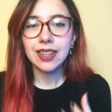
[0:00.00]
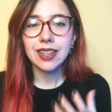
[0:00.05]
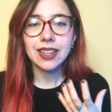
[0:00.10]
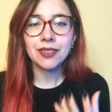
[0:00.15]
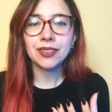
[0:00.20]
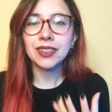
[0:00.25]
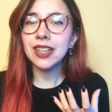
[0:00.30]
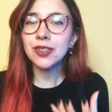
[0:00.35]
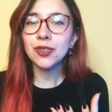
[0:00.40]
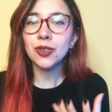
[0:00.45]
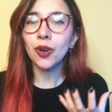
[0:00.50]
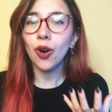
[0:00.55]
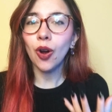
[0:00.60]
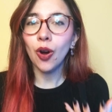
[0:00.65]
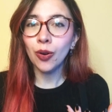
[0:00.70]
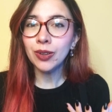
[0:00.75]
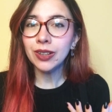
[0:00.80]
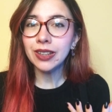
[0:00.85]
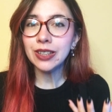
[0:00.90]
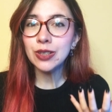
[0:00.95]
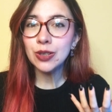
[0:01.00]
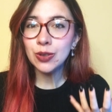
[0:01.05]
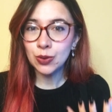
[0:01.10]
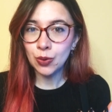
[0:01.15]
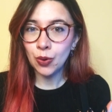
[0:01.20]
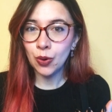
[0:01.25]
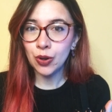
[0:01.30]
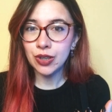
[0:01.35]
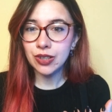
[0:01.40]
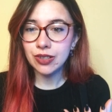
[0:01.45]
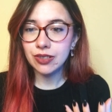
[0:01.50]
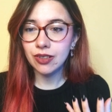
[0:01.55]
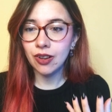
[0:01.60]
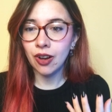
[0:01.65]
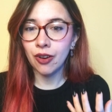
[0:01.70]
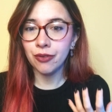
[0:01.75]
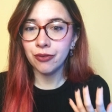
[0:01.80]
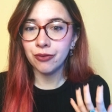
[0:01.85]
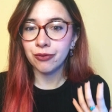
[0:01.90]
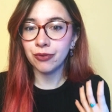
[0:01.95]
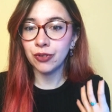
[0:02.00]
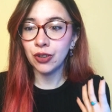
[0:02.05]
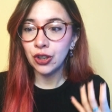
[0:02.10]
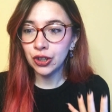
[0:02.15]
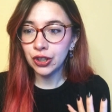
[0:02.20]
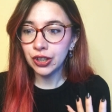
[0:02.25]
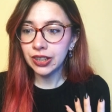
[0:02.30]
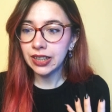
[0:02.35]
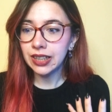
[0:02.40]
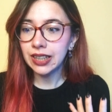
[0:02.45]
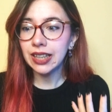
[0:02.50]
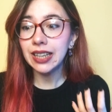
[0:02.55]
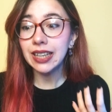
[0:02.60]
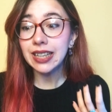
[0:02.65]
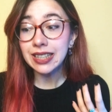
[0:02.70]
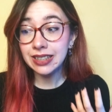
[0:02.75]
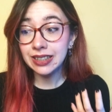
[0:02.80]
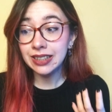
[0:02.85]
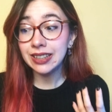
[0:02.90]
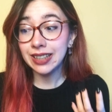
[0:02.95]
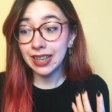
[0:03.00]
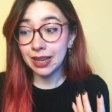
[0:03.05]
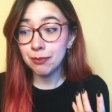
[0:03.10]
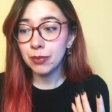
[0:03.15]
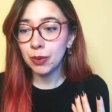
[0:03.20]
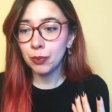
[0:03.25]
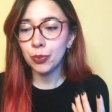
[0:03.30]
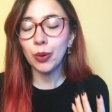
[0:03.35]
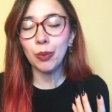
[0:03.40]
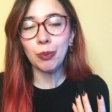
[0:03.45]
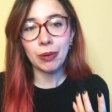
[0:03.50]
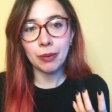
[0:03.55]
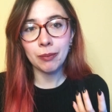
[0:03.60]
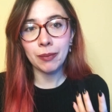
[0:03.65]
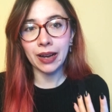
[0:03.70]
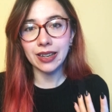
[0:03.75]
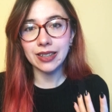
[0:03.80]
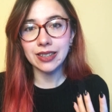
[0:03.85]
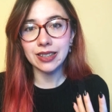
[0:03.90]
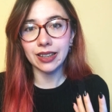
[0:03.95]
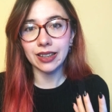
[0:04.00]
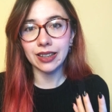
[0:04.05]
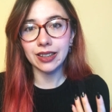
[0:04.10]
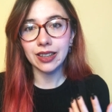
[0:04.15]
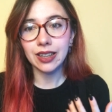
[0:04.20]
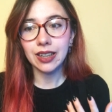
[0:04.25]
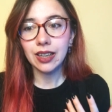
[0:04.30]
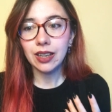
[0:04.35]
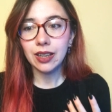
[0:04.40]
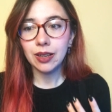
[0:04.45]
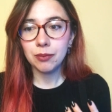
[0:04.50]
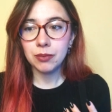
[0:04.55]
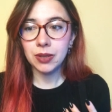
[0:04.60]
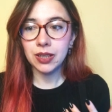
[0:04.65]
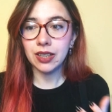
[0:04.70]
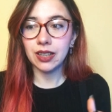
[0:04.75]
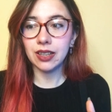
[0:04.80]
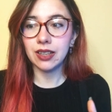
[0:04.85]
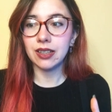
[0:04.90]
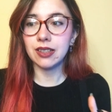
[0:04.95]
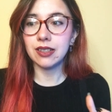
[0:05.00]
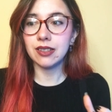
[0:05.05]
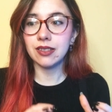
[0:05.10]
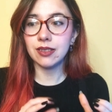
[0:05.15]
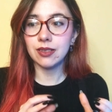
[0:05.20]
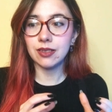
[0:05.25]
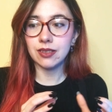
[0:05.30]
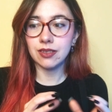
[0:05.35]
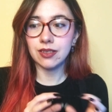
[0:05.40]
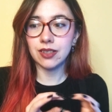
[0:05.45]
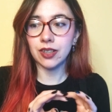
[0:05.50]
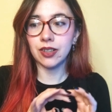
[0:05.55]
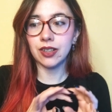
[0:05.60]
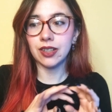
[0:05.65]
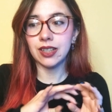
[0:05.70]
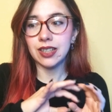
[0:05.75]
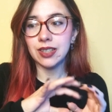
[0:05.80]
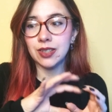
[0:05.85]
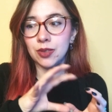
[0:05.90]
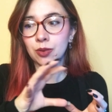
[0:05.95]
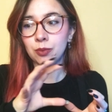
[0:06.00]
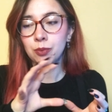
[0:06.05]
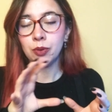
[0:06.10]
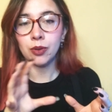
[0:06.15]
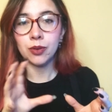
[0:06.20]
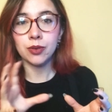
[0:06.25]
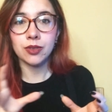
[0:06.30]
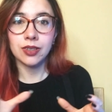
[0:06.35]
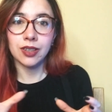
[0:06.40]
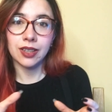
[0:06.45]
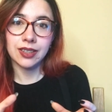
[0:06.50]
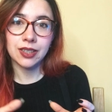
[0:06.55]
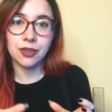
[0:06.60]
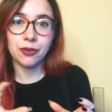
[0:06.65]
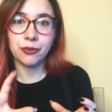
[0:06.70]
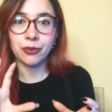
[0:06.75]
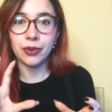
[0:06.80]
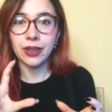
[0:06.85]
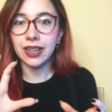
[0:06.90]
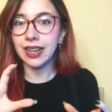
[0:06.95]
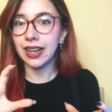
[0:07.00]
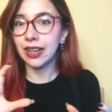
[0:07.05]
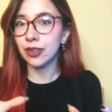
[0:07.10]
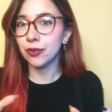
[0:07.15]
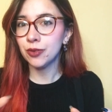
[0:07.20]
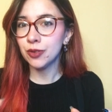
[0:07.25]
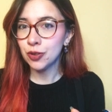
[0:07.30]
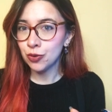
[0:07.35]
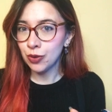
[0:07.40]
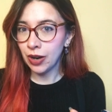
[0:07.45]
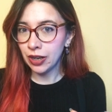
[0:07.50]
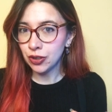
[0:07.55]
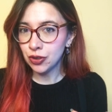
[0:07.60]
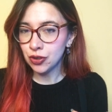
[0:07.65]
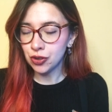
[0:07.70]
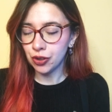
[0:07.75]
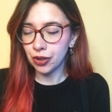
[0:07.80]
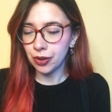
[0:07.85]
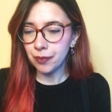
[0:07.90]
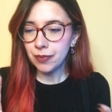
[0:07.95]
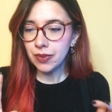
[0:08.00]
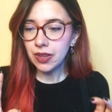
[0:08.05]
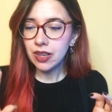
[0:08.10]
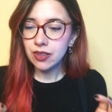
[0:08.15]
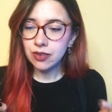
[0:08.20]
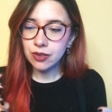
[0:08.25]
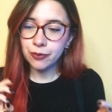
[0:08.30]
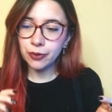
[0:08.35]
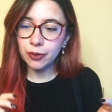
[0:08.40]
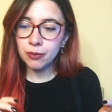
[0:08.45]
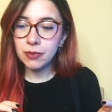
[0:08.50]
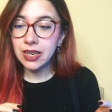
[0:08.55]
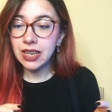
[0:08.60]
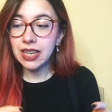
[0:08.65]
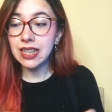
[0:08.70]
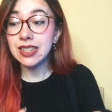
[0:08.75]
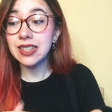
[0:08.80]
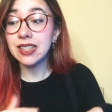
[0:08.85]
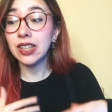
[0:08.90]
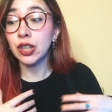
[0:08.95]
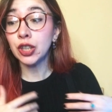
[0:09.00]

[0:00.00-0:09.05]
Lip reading: if that's your only source of learning, it can be problematic because there needs to be also a different kind of structure. So for me, it's a